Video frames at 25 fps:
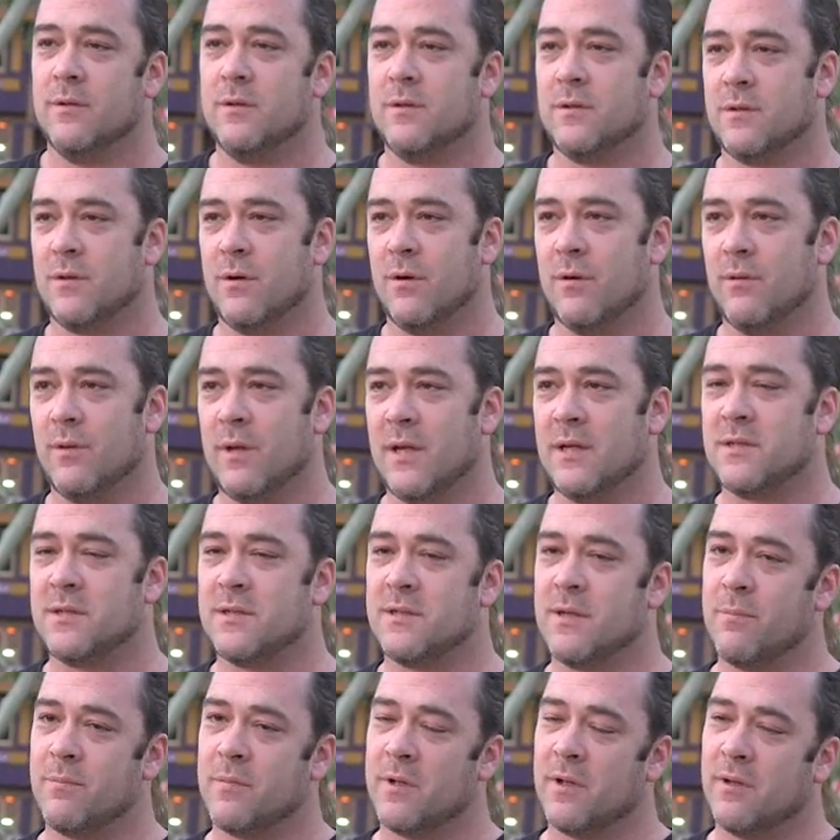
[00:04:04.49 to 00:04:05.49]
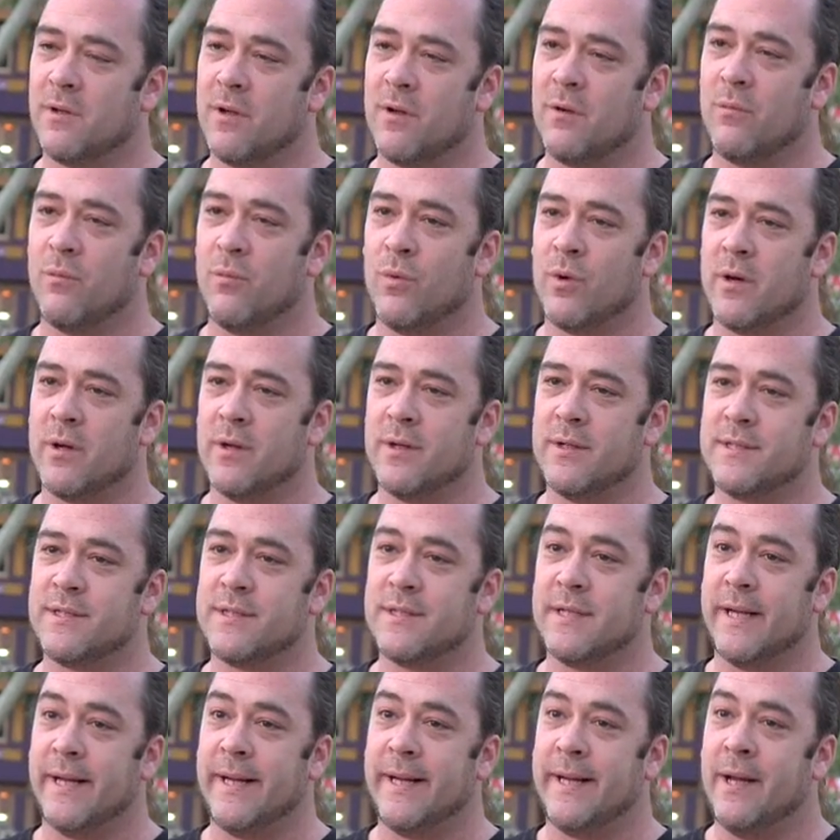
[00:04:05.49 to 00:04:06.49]
So that's something that we're going to
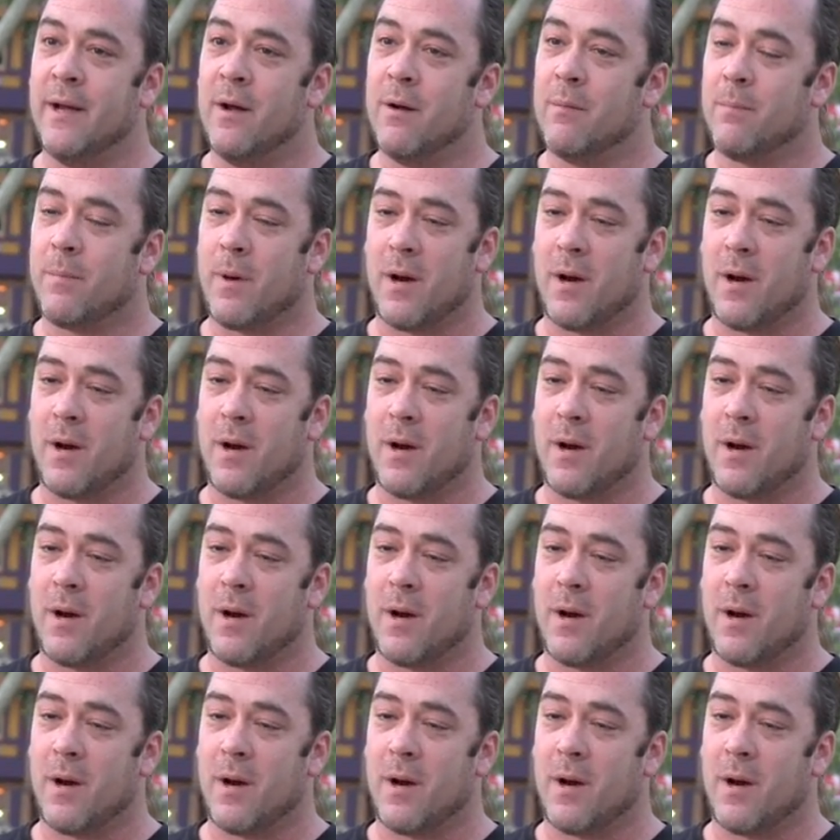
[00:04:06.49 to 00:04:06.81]
see.